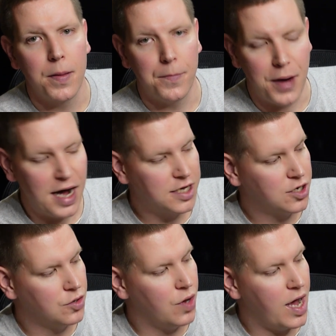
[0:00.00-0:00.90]
by
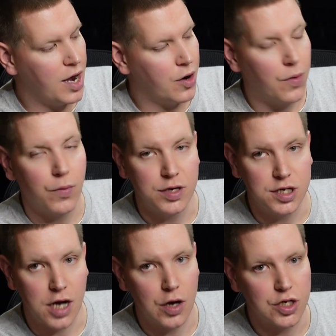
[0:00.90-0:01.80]
2 header, which
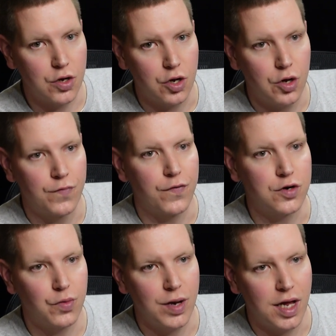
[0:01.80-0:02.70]
is also good for
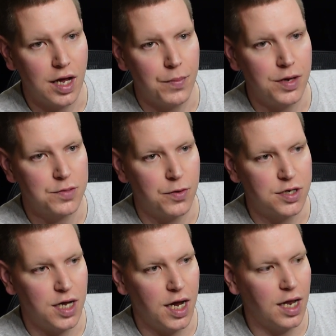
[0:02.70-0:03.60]
20 gigabits per
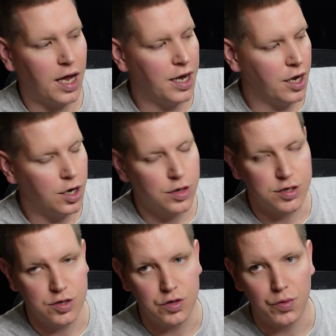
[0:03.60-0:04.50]
second, like the other
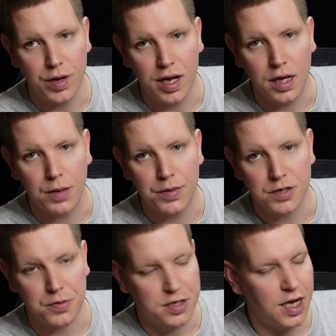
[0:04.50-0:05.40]
two 20
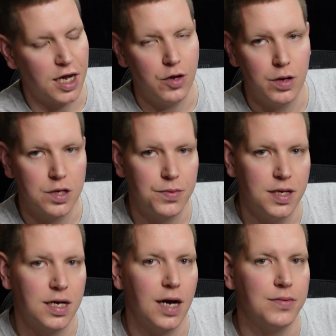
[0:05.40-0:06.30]
gigabits per second
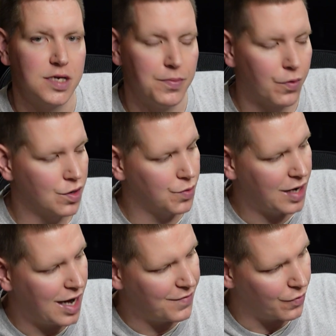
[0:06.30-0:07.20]
USB Type-C ports we
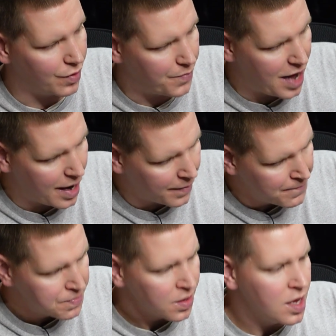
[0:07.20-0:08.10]
have on the back.
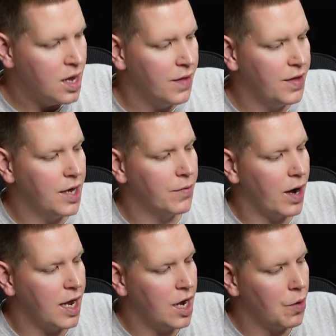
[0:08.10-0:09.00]
Then
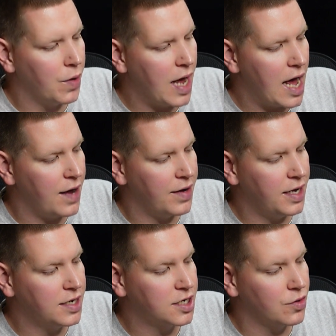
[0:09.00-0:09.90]
right here we had
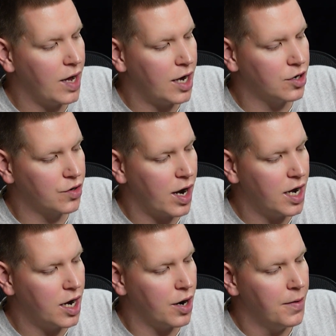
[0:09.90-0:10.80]
these two headers right
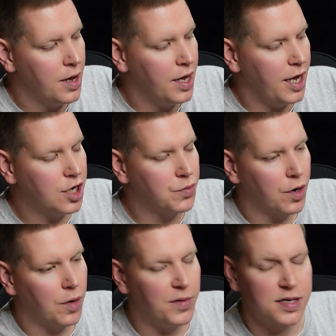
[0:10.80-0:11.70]
here. Each
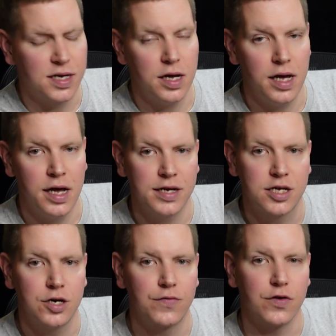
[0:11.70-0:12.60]
one of them is
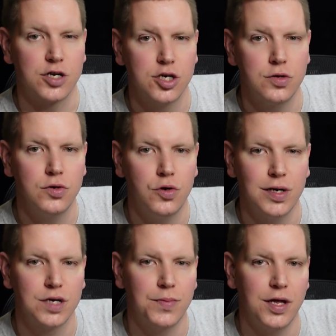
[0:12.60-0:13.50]
good for 2
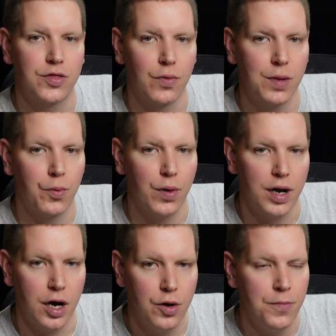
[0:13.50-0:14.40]
USB
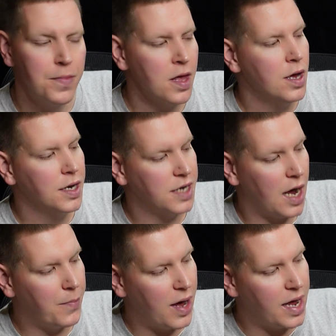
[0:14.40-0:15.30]
3.0
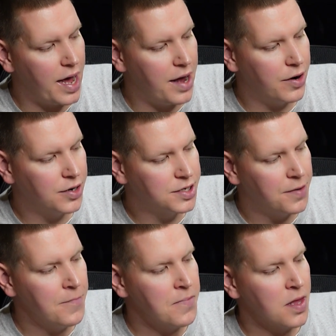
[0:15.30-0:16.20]
Type A headers
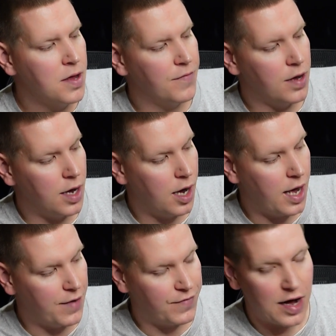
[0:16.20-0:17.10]

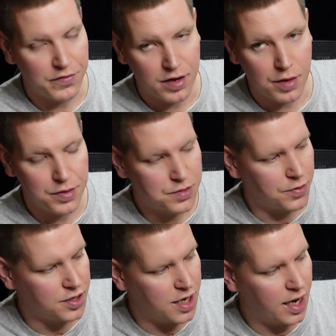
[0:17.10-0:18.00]
at 5 gigabits
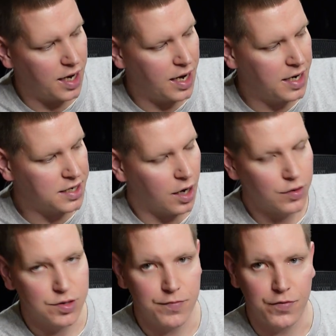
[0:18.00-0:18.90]
per second. That is awesome